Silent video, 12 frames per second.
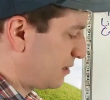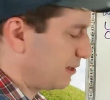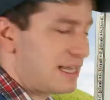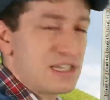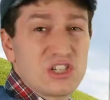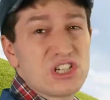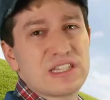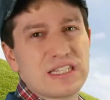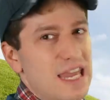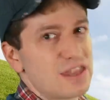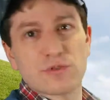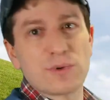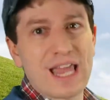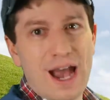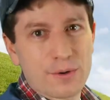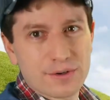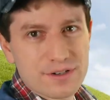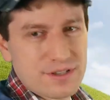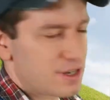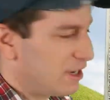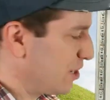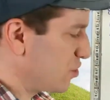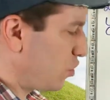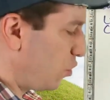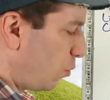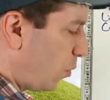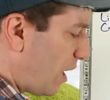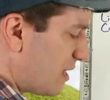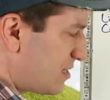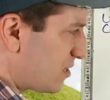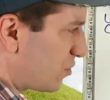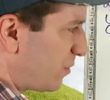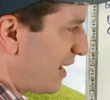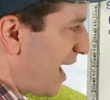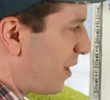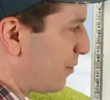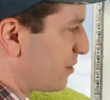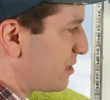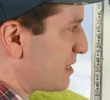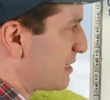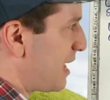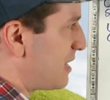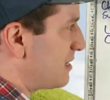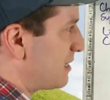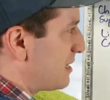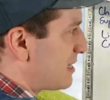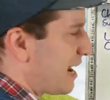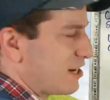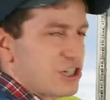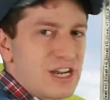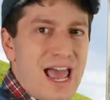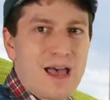let's just say 3 hours. So it was 3 hours since this action